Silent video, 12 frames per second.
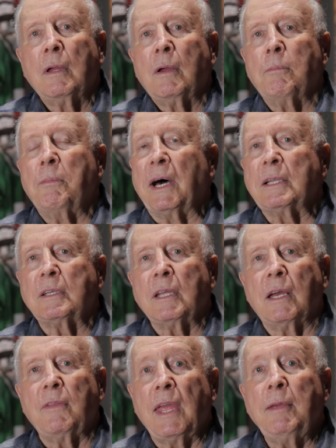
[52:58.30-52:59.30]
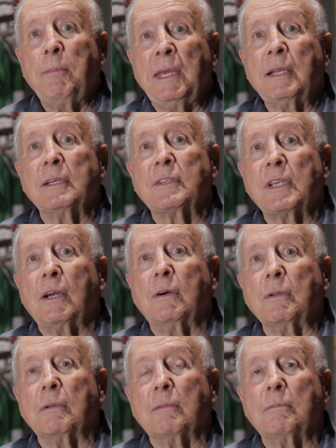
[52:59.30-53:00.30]
But they beat us
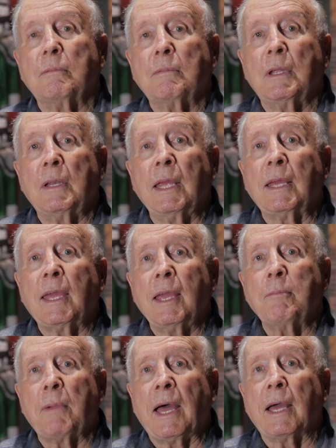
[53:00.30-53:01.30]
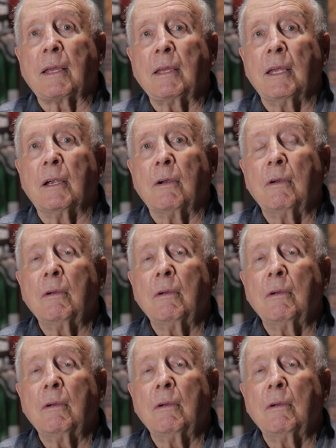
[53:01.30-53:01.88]
out, and they came back here.